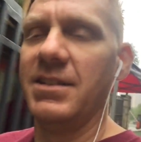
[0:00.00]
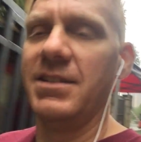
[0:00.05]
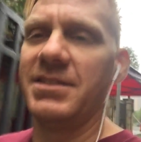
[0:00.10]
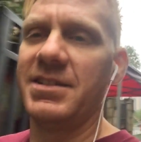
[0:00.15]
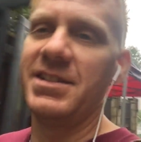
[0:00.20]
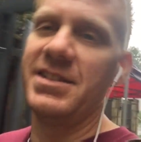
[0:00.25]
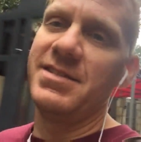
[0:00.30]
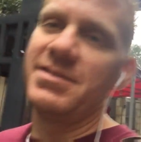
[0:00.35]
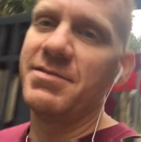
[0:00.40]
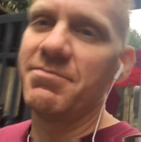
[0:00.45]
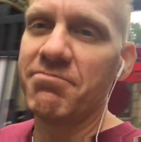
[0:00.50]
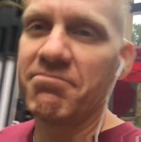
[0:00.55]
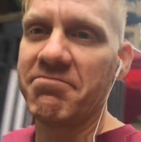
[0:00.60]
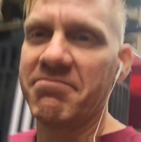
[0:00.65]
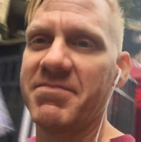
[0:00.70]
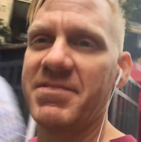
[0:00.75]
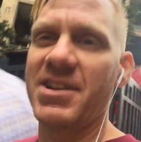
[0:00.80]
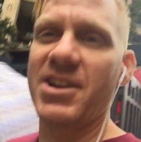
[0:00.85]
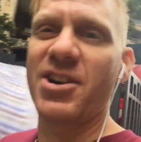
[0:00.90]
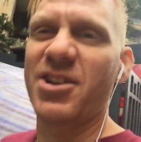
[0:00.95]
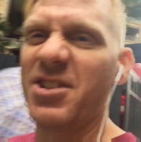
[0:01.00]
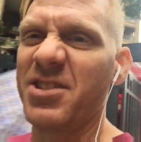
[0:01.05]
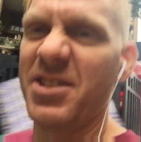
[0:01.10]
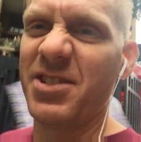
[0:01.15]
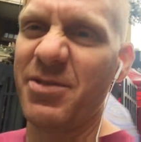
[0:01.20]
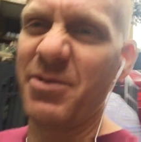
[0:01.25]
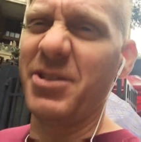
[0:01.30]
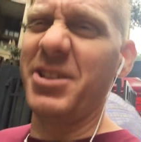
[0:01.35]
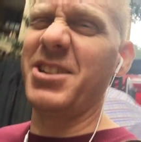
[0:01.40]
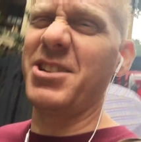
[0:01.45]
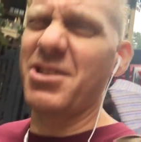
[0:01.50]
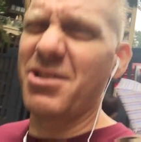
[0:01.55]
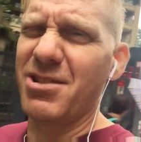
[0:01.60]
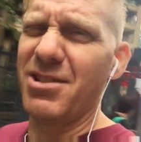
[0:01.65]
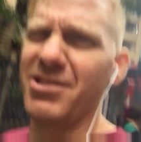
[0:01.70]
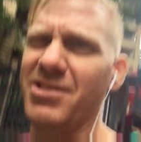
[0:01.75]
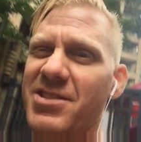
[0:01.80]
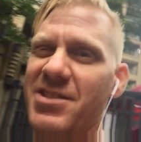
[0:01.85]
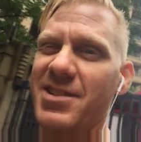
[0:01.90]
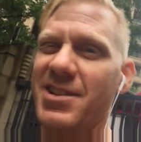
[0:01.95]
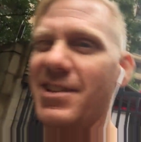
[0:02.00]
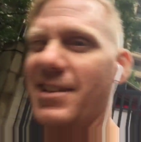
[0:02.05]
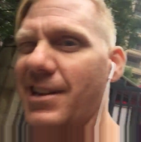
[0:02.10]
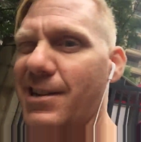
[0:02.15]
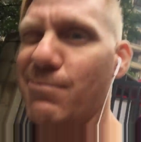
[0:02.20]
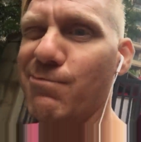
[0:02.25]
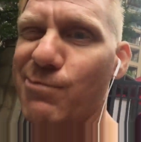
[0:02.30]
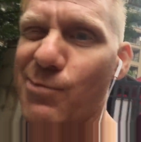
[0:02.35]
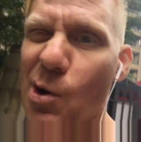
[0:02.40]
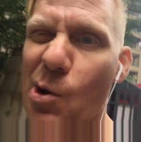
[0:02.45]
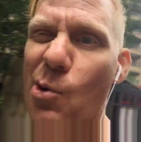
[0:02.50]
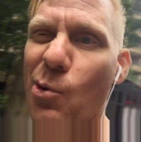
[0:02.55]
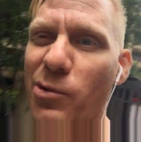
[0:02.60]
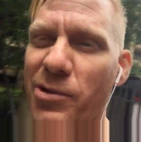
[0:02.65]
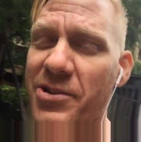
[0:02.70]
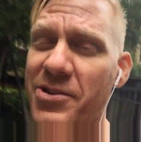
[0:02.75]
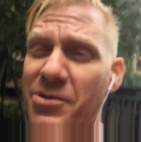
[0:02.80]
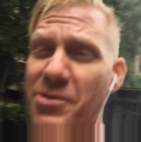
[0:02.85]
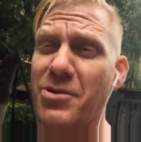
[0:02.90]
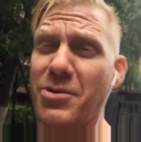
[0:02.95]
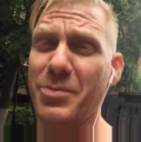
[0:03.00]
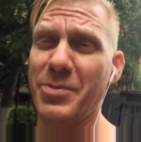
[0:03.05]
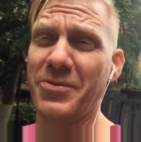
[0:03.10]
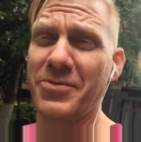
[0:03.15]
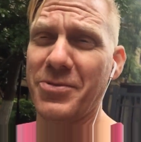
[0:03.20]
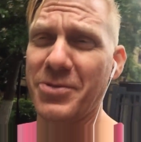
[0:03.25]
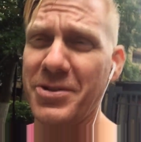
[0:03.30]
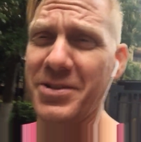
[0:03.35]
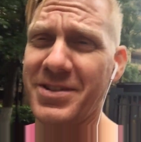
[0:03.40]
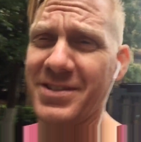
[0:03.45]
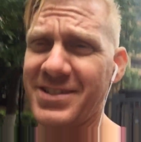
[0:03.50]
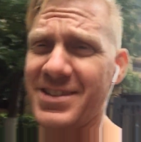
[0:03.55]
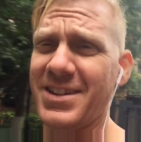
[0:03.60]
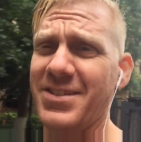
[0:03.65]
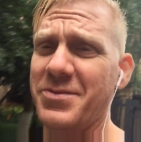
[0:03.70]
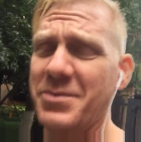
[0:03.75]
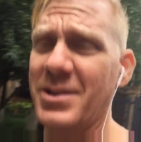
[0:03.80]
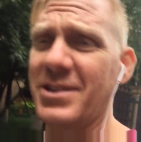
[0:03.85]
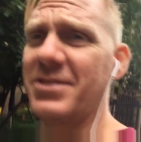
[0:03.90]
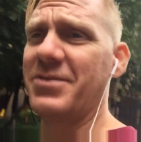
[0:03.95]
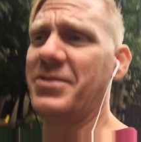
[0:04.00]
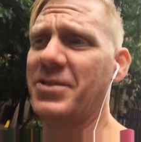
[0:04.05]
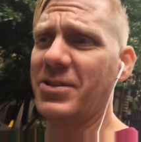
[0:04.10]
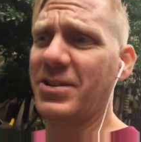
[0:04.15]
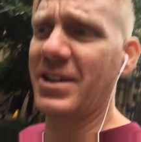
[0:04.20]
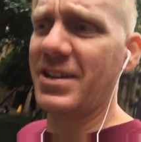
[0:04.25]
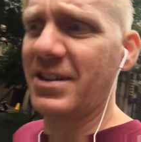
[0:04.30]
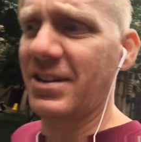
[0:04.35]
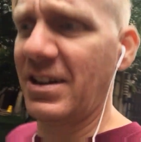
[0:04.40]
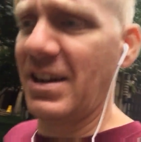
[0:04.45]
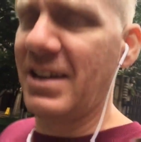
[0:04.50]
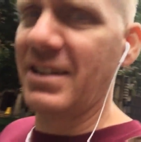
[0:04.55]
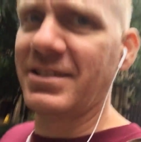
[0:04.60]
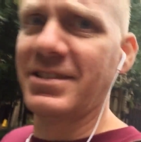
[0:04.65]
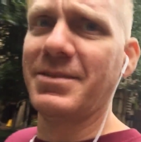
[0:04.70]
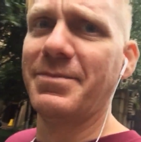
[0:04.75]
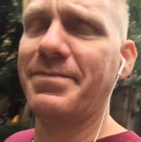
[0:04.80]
See, the guards aren't really guards. They like hold the door open for you and stuff. It makes it feel kind of nice.